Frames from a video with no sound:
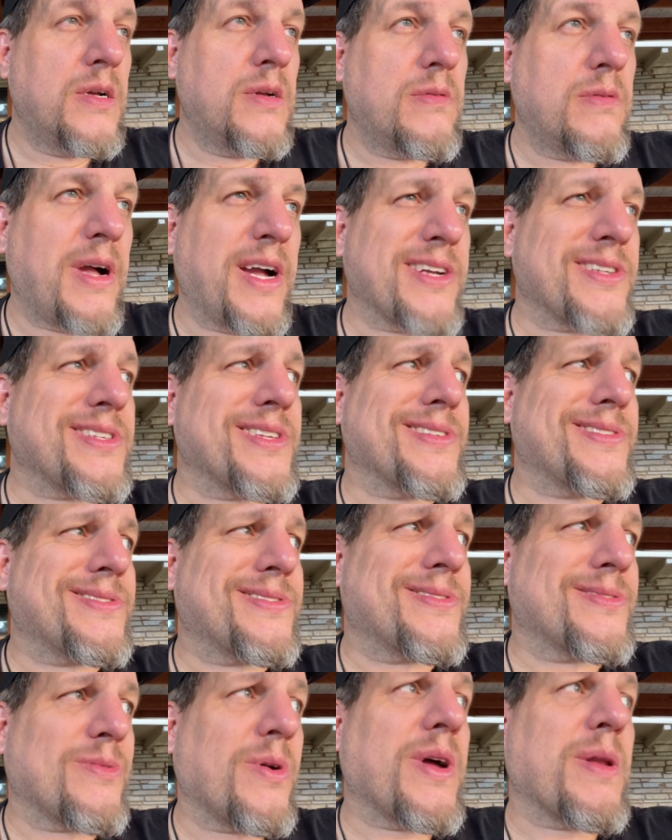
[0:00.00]
Actually,
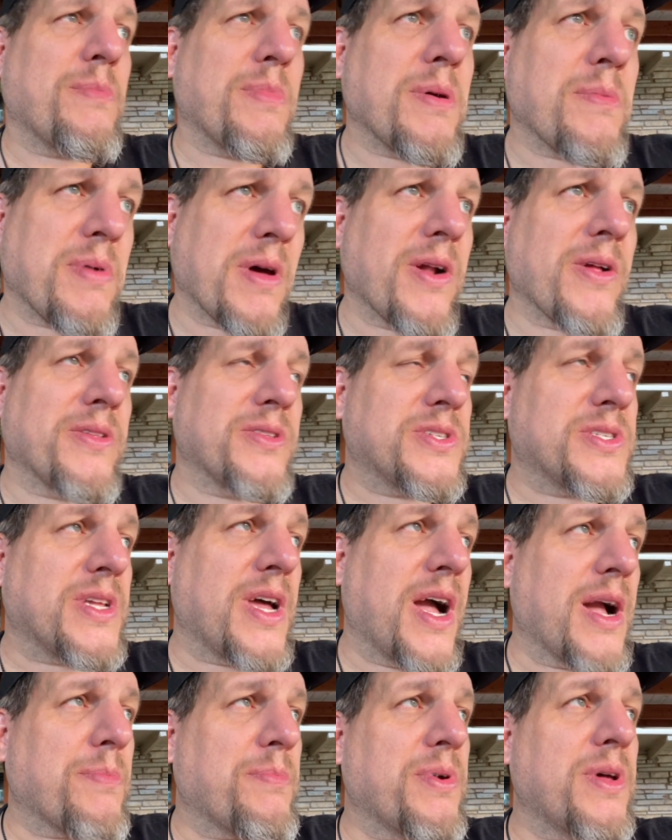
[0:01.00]
it's quite a bit better than
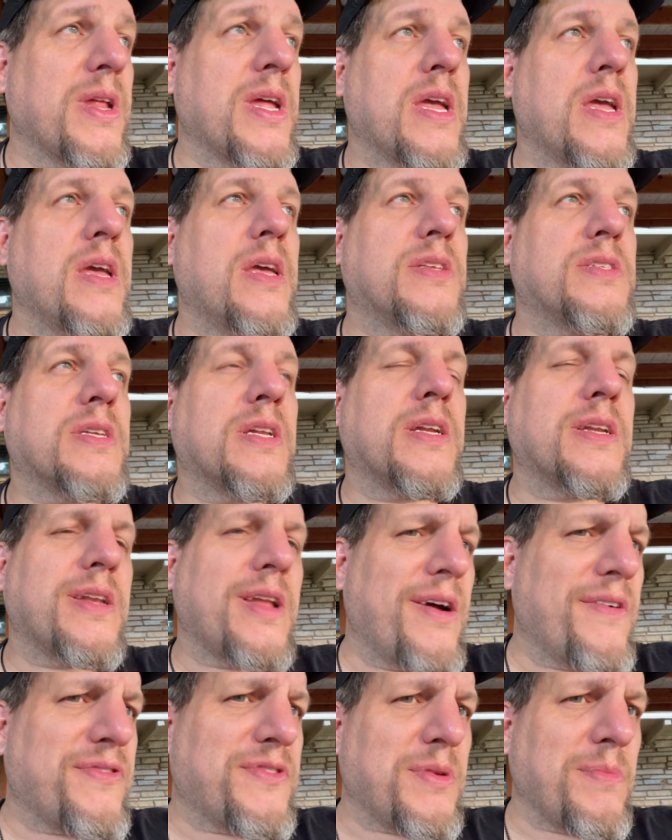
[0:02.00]
stock. But is it
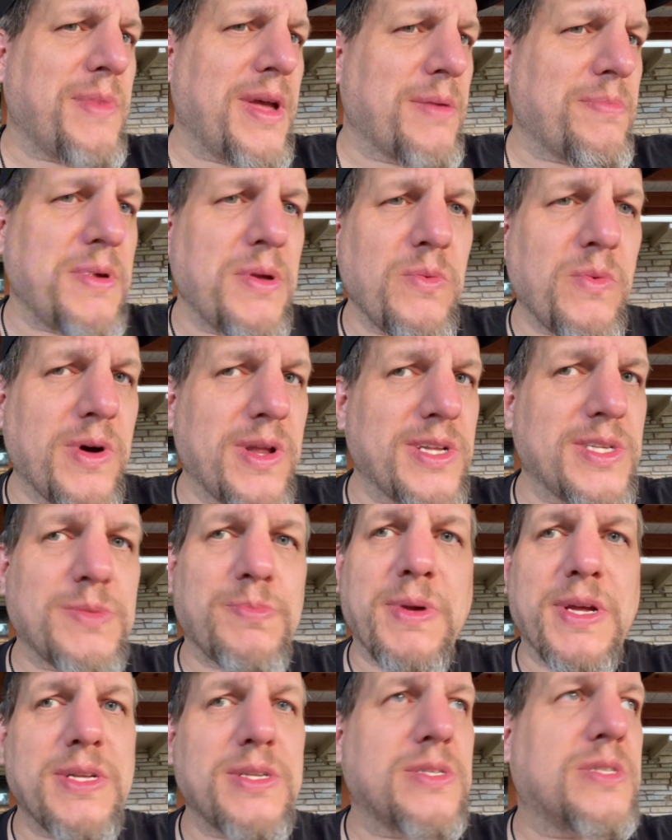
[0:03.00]
enough to make me want to
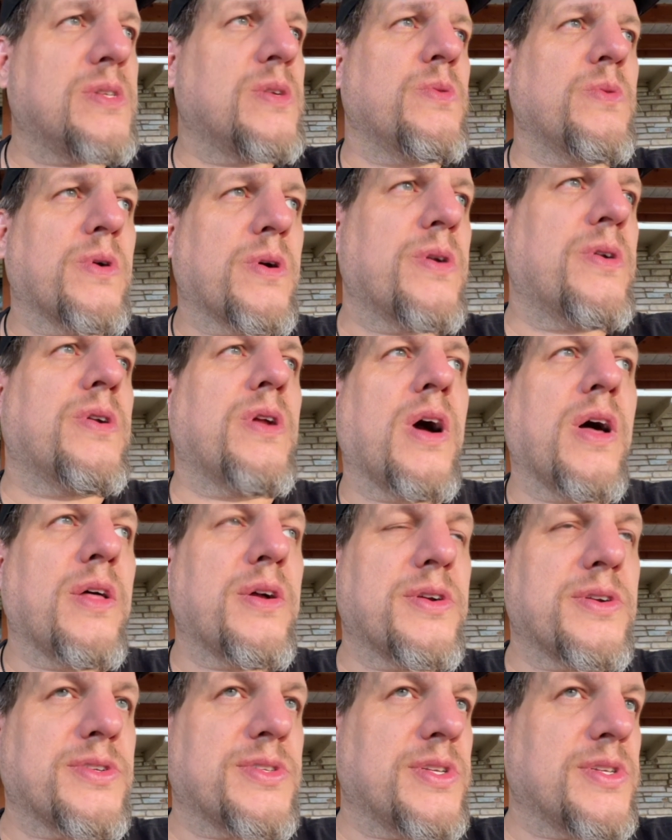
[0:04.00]
spend
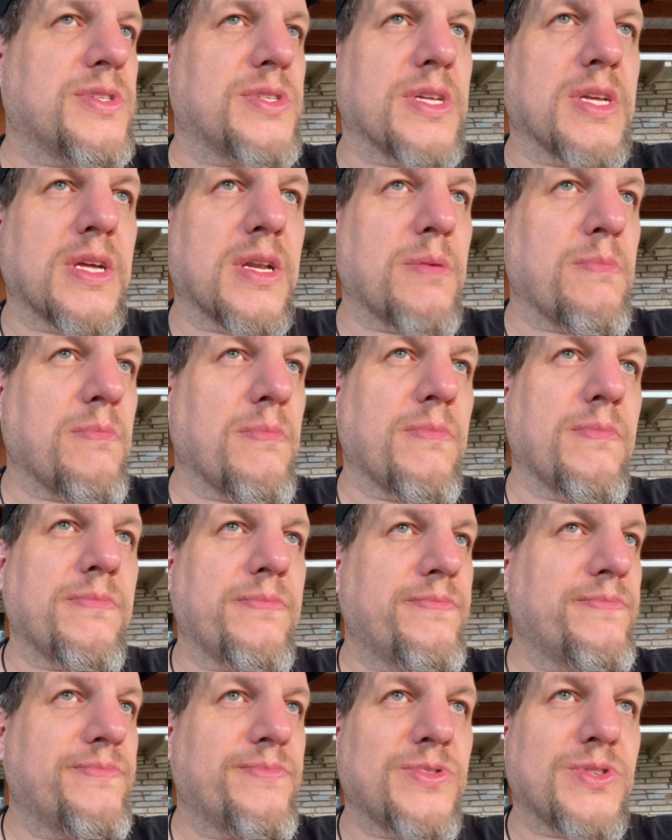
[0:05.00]
$200 just to get a
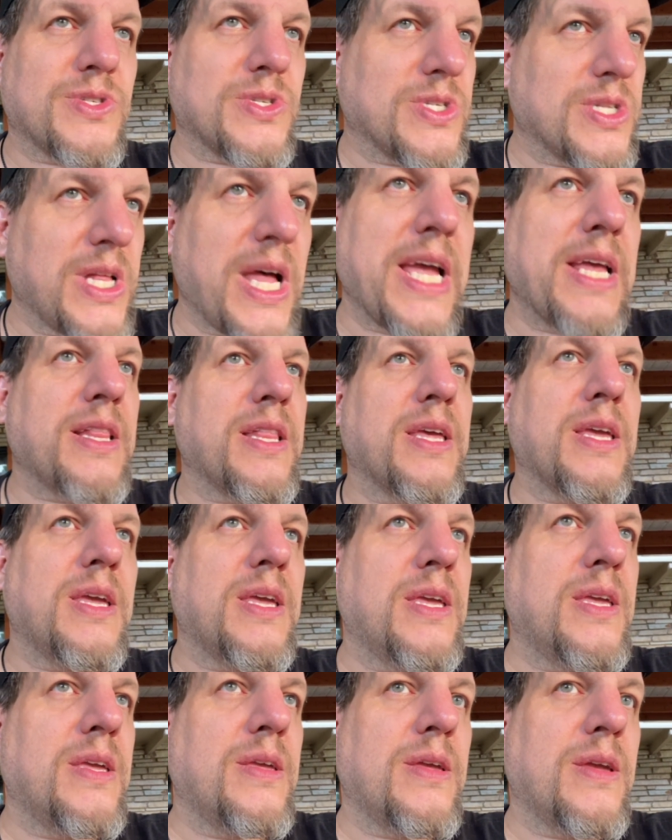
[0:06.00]

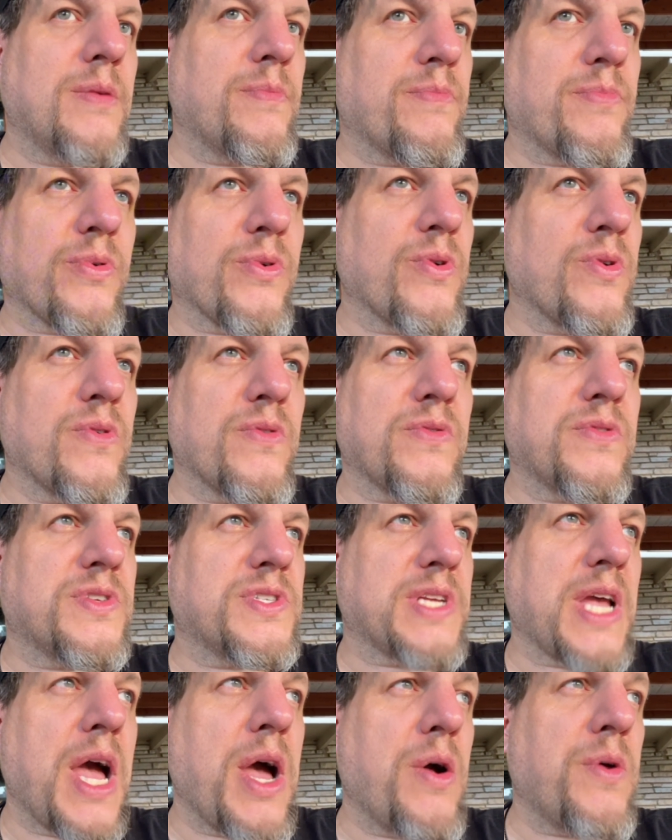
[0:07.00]
slightly improved
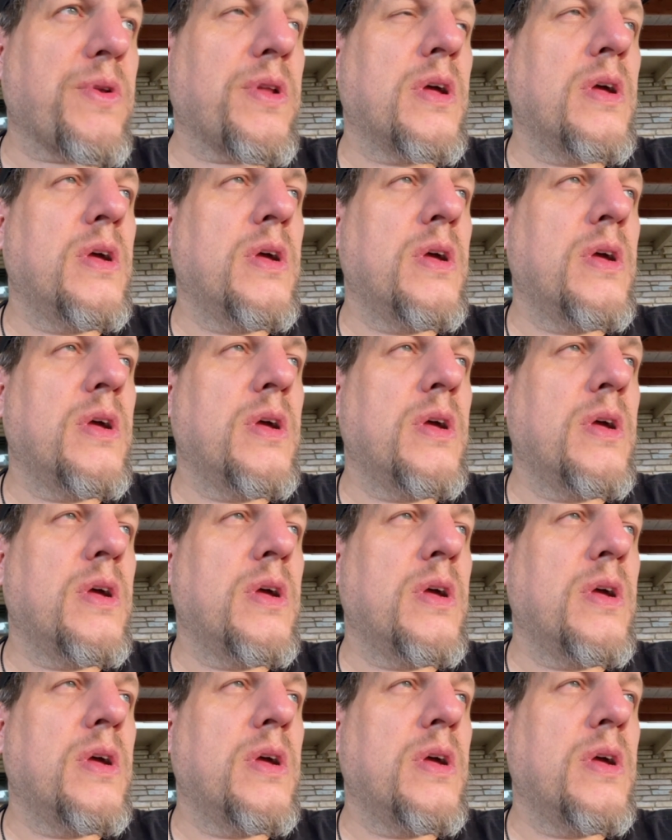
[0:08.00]
sound?